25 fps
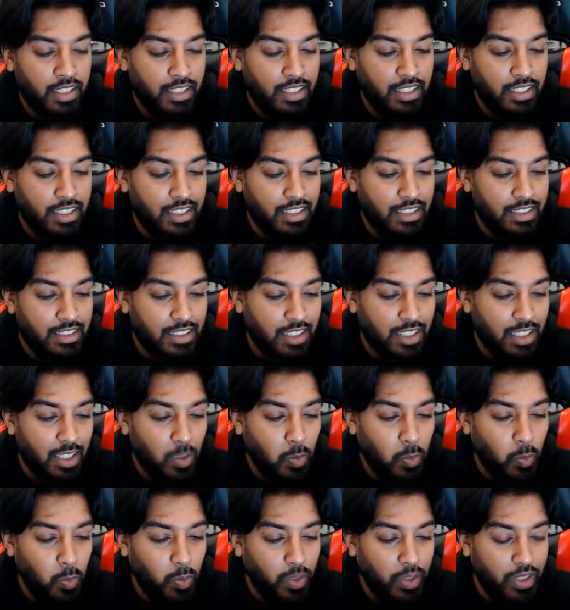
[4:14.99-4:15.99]
is
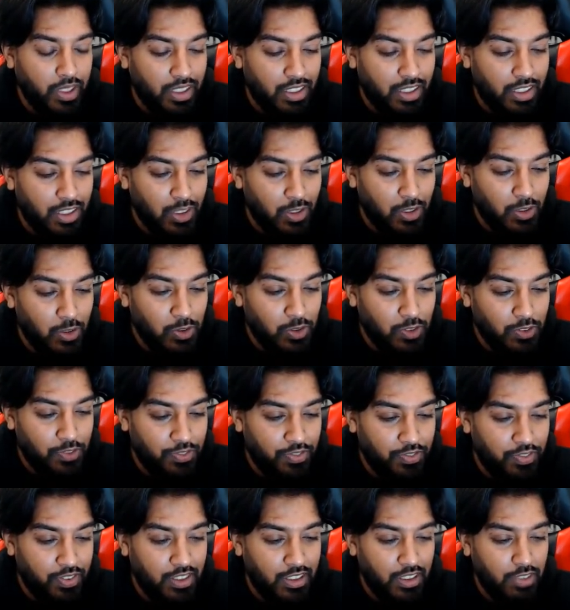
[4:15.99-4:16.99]
a winner
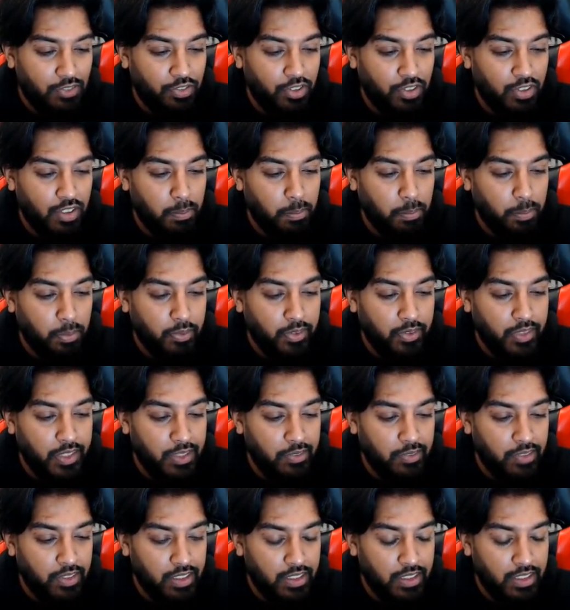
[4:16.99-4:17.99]
Luffy from the
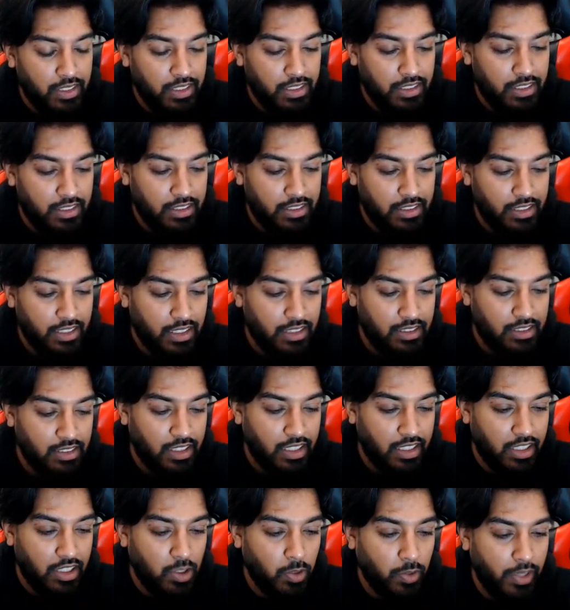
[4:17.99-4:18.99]
pre-release. Yes,
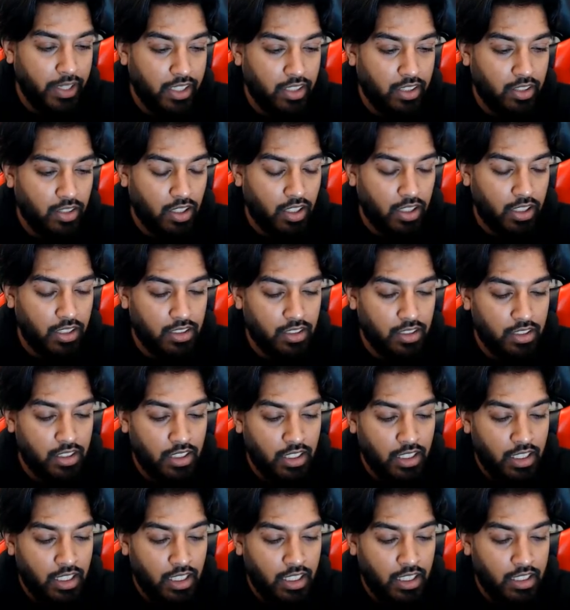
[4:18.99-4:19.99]
another great card.
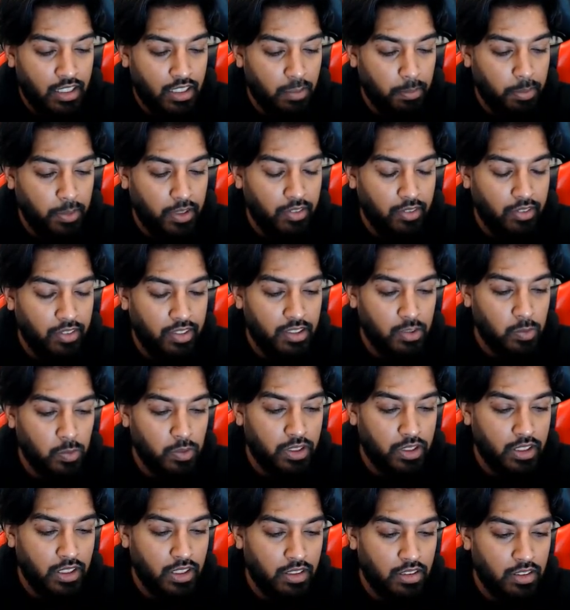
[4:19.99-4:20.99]
Another pre-release
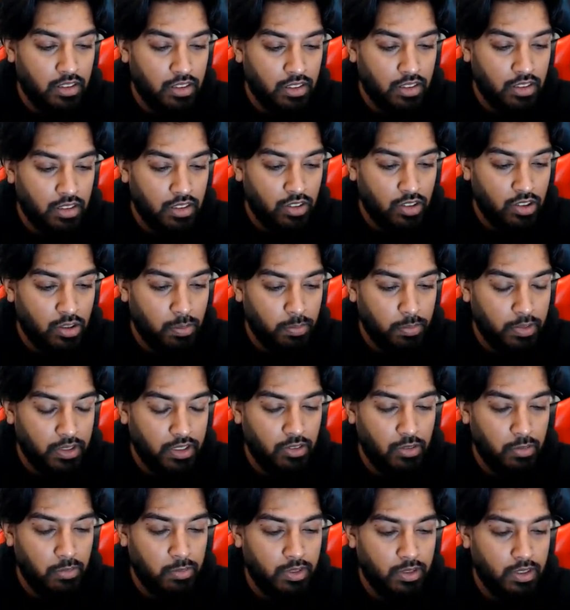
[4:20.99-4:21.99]
winner.
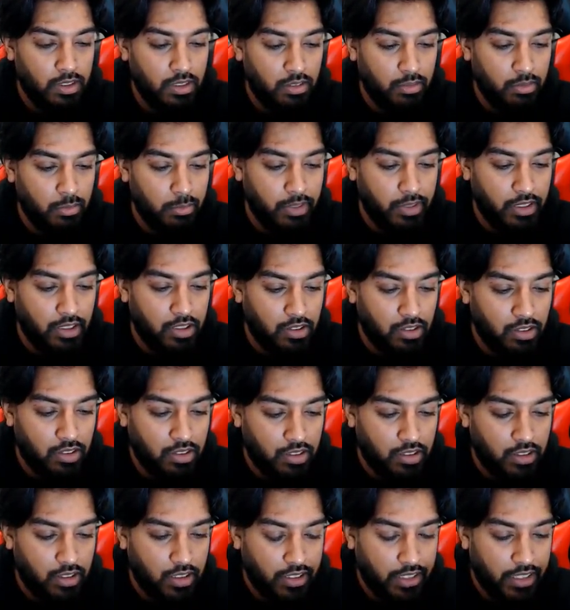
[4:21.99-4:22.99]
Hopefully, let me make
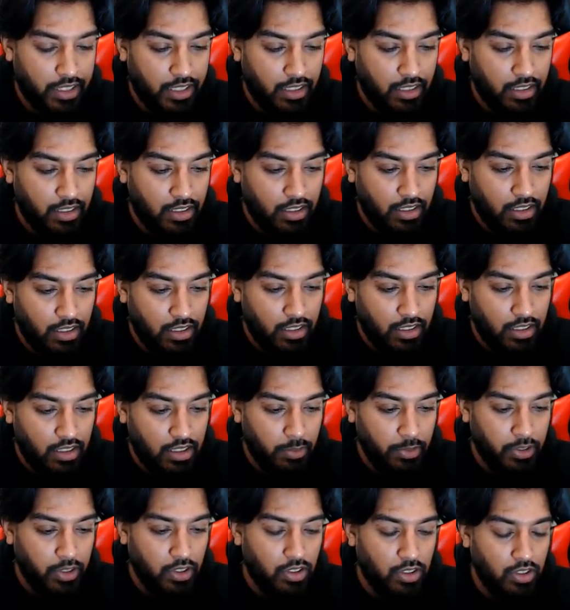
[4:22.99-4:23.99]
sure I get,
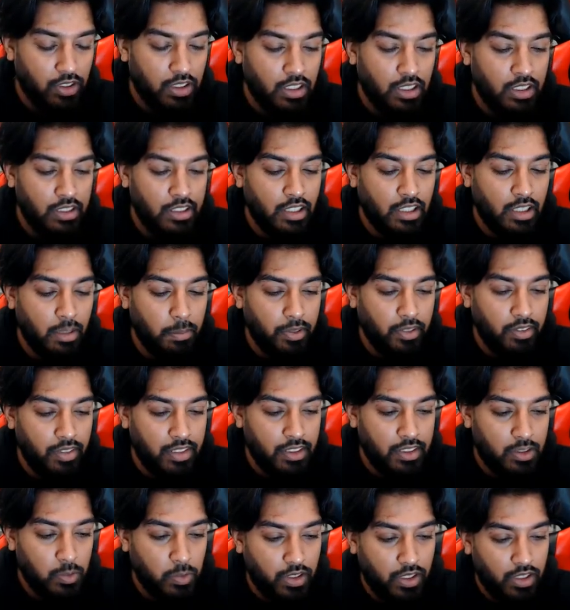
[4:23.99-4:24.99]
there we go. Another
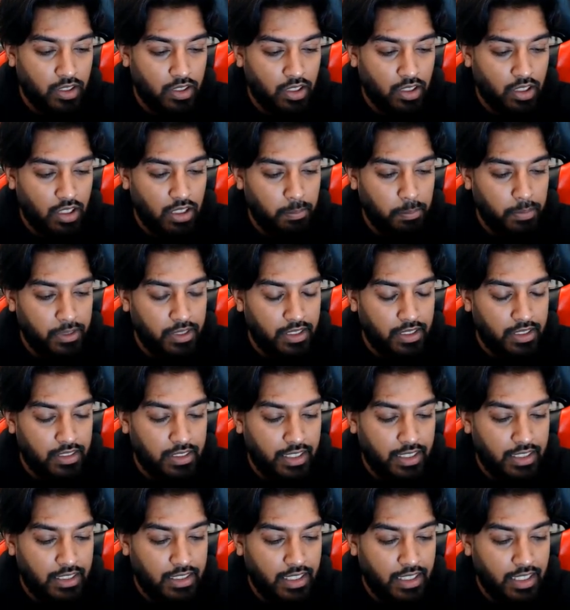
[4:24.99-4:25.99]
pre-release winner card, a
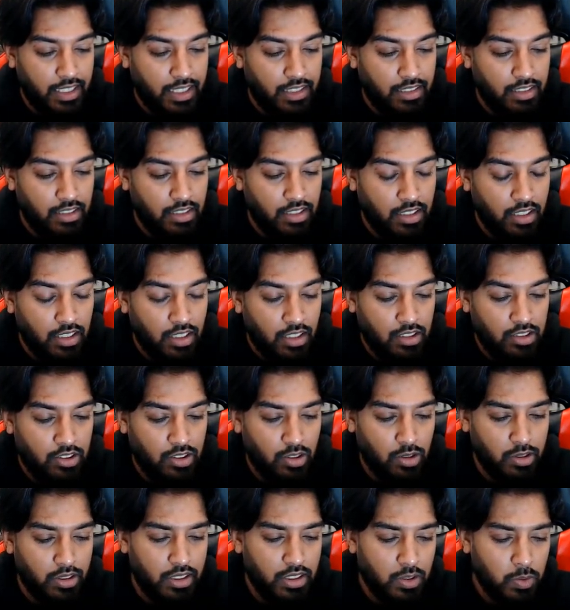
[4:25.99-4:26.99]
PSA 10.
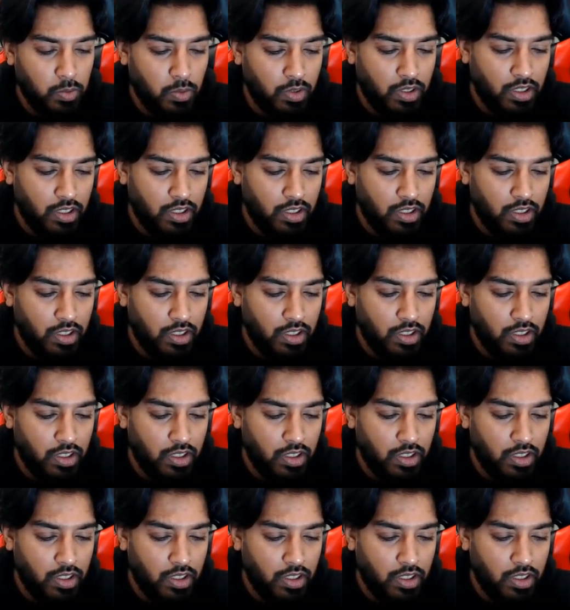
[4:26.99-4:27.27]
So this